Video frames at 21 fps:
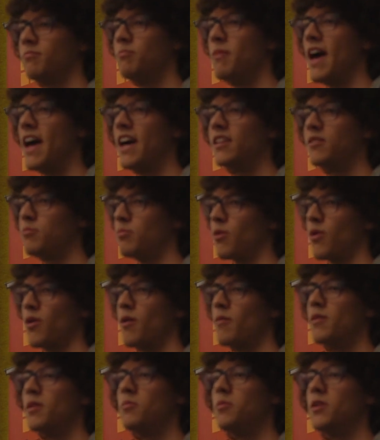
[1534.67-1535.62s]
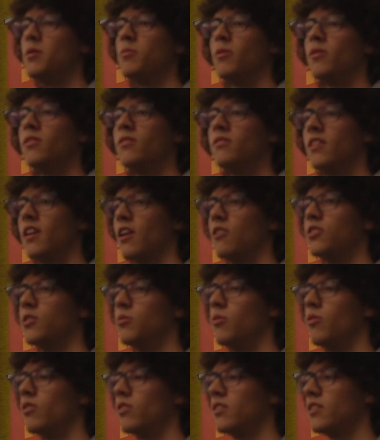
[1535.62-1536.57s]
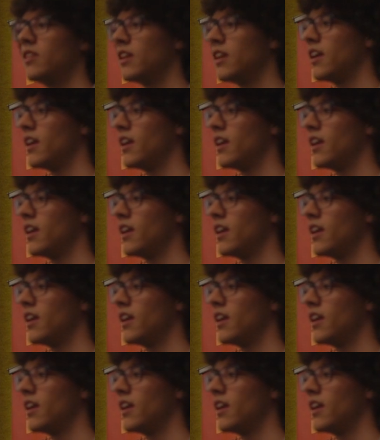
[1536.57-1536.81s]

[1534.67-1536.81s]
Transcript: bad, probably people around the world.